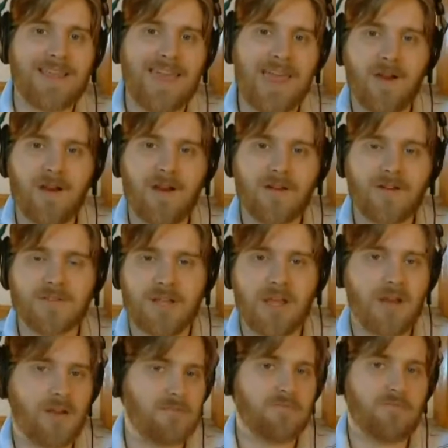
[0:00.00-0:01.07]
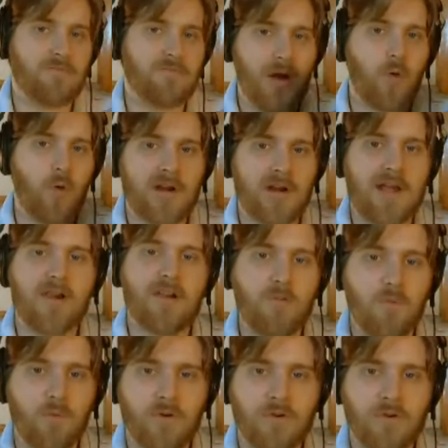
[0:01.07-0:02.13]
characters in an ordinary
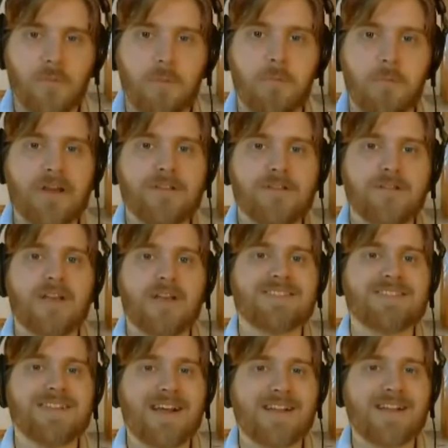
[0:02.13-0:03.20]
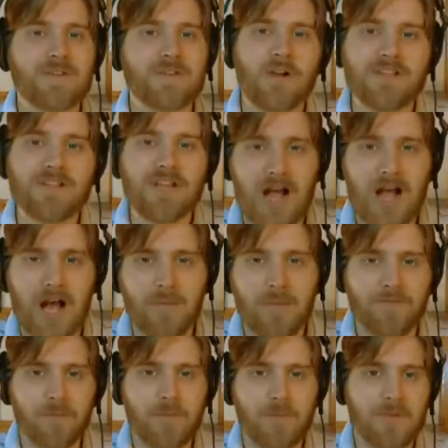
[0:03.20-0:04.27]
world, but it's not so uncommon
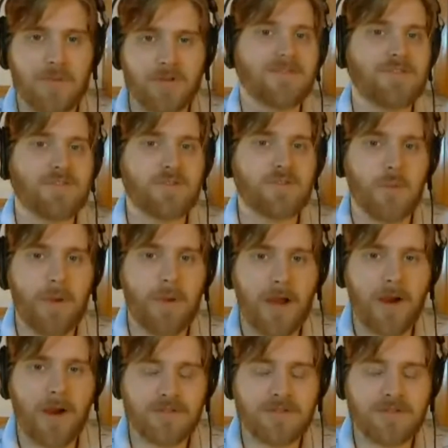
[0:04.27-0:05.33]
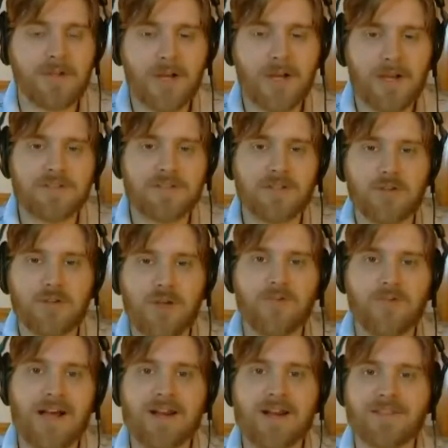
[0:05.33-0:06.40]
for people to have superpowers. So you have
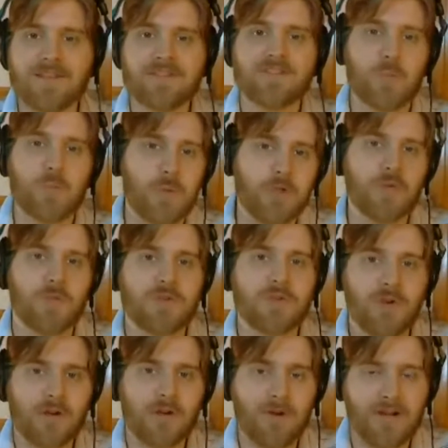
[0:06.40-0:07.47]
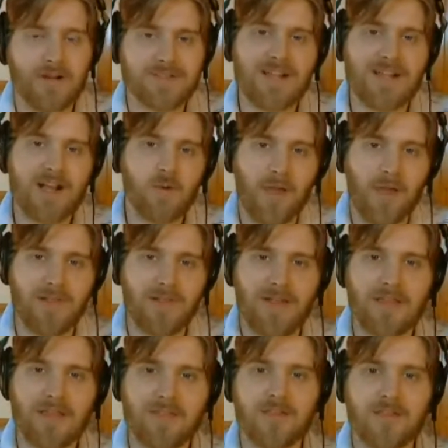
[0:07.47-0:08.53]
a lot of these superhumans running around. It's not quite
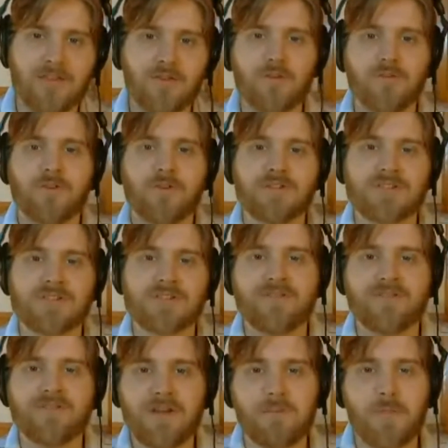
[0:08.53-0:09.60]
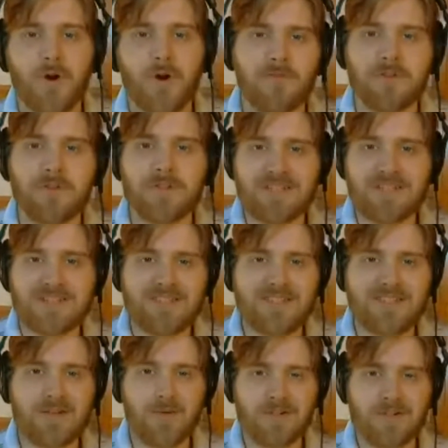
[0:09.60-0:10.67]
like the universes of like Marvel and D
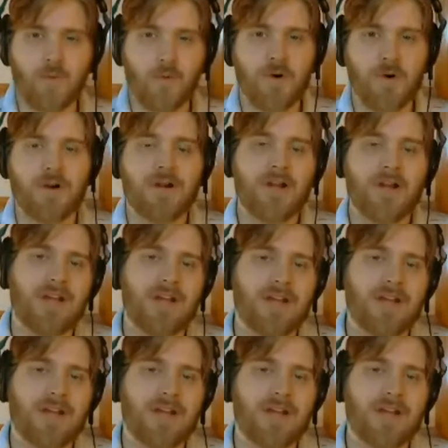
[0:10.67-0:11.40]
C where it's more